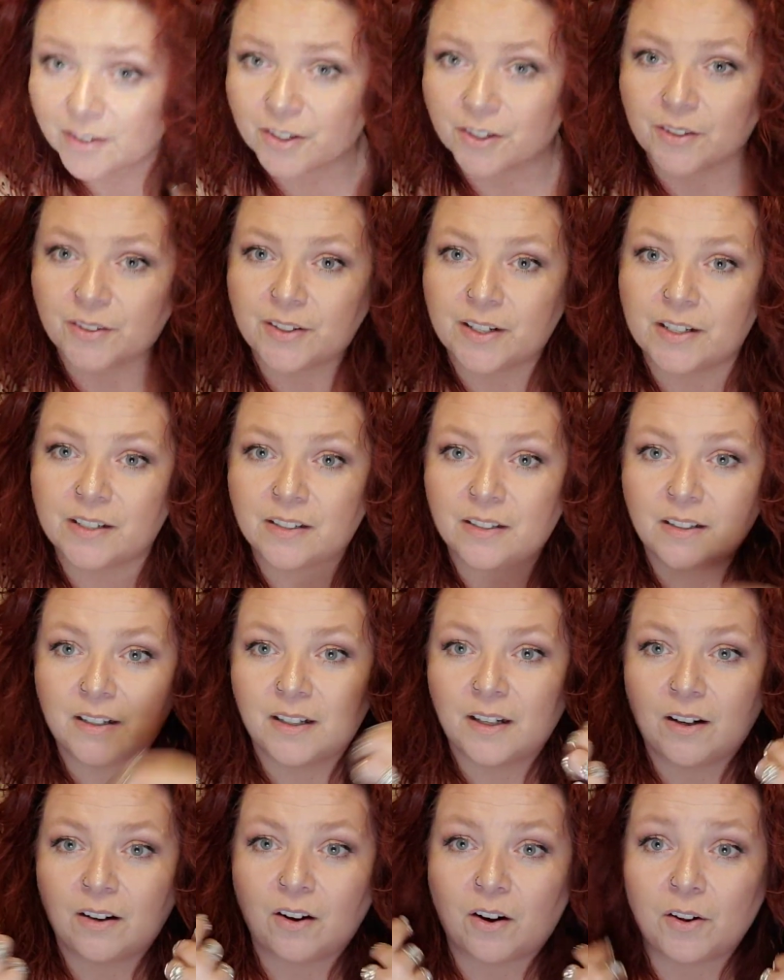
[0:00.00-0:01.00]
her that
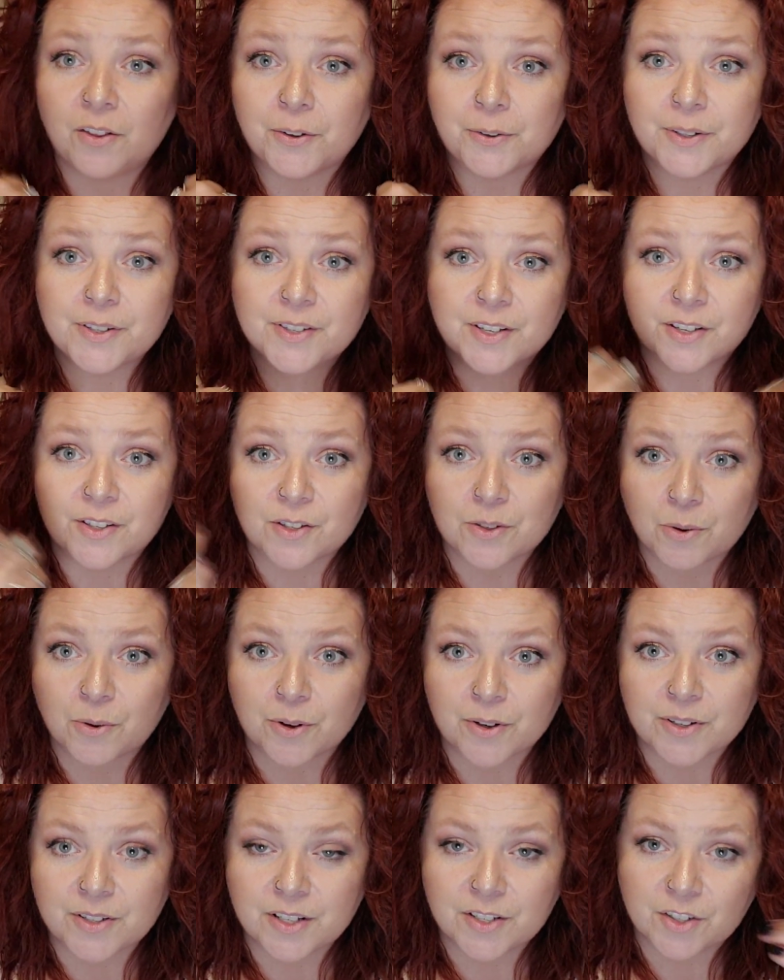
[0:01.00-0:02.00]
all there is
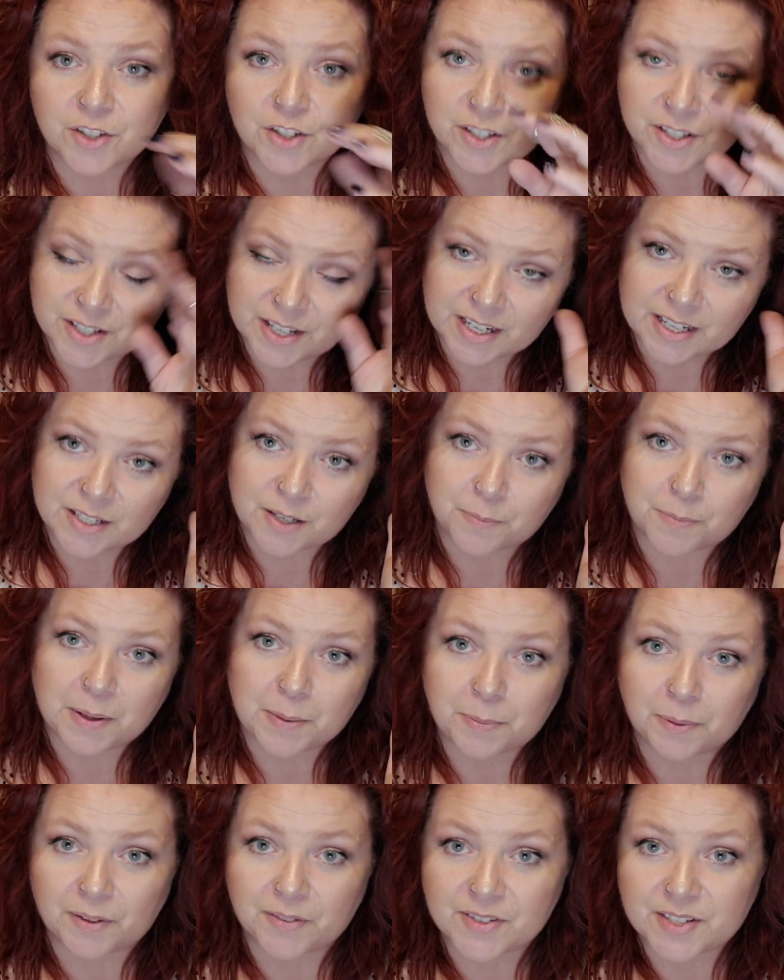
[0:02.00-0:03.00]
swords. It's just things that
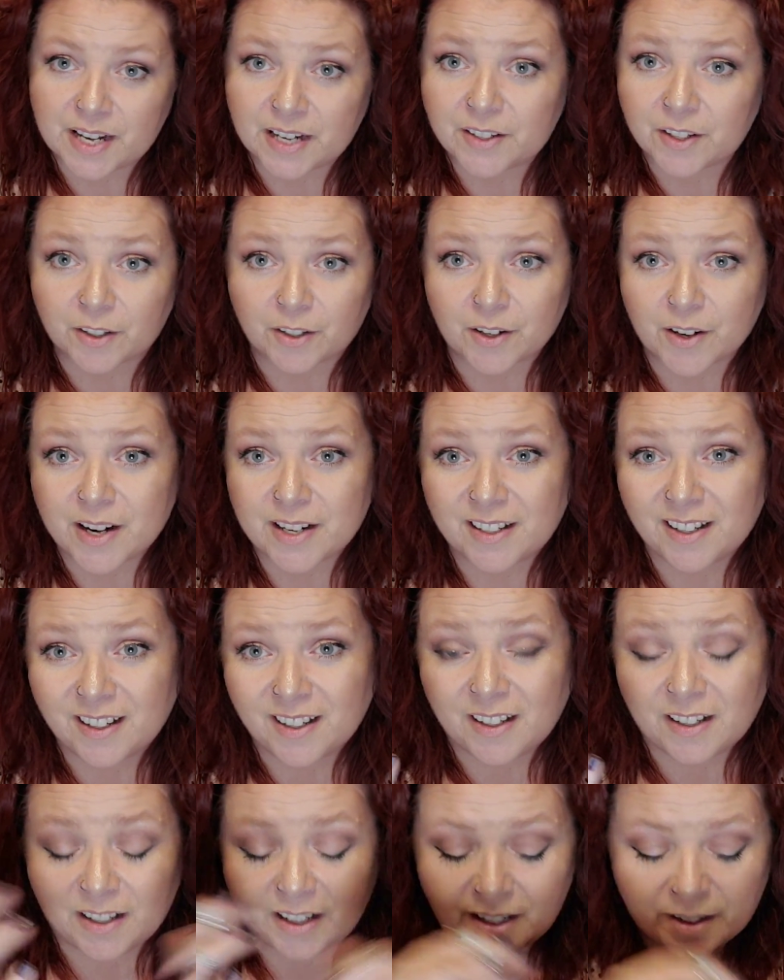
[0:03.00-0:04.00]
people have said to her,
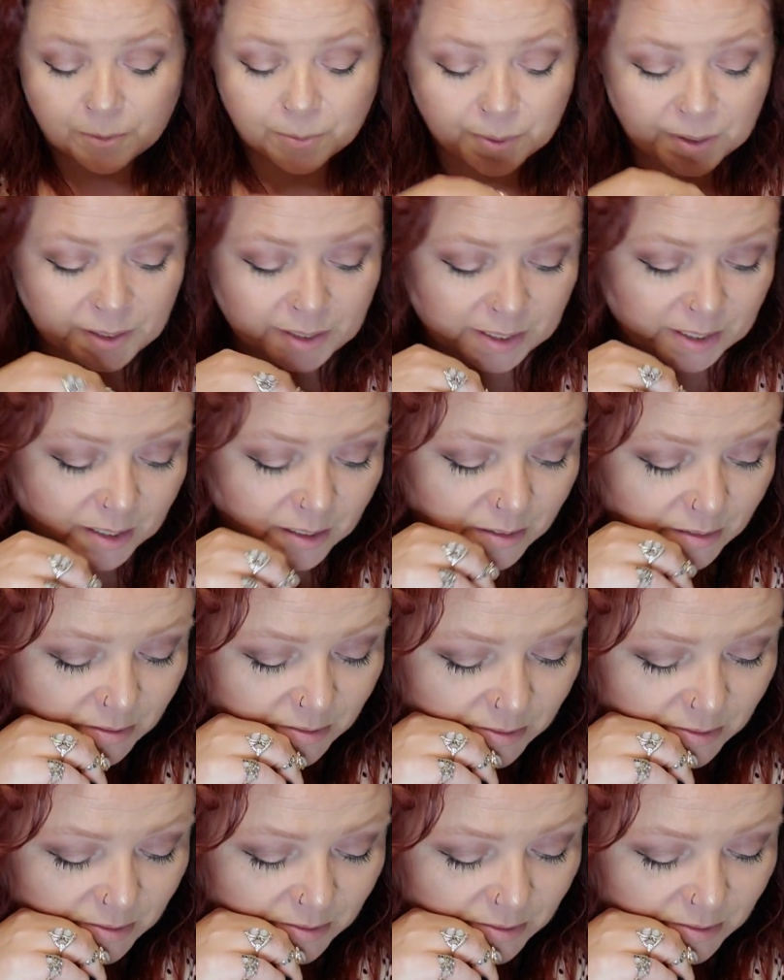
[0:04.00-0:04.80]
and really